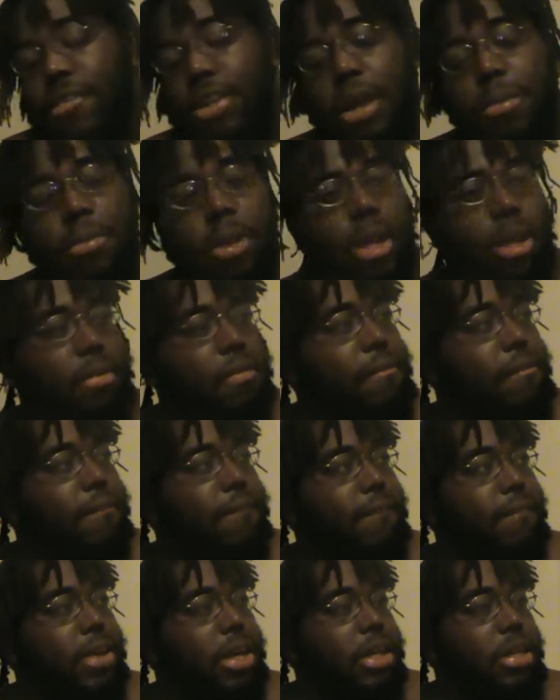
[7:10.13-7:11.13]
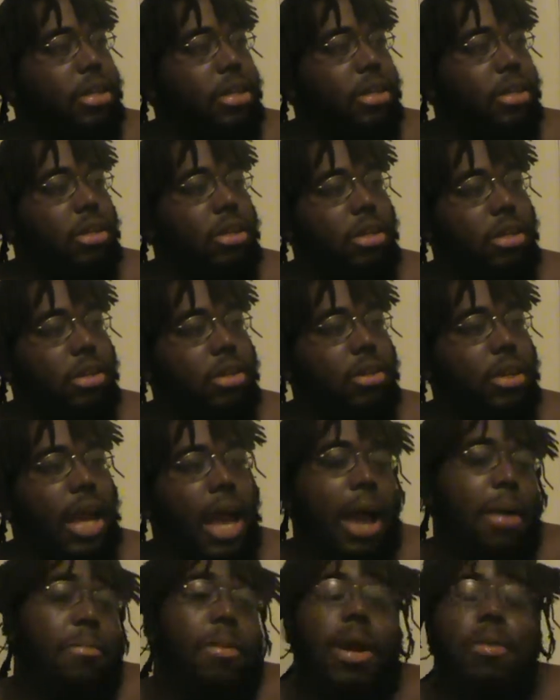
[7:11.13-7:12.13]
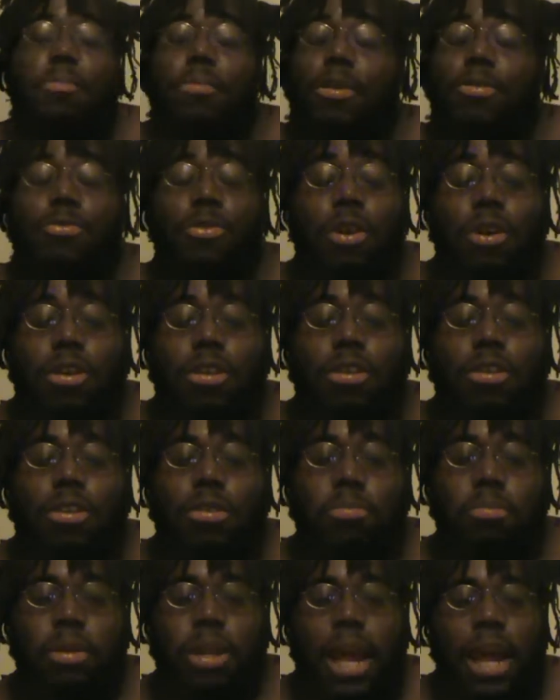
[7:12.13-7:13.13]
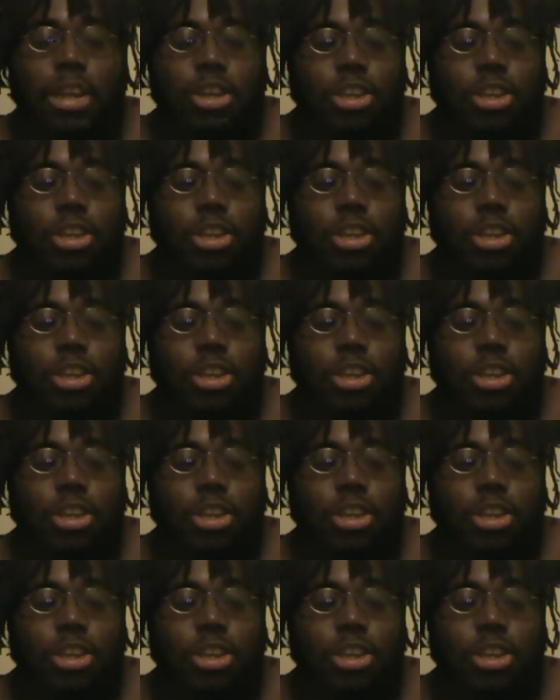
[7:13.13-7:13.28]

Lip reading: I mean, I might be wrong, but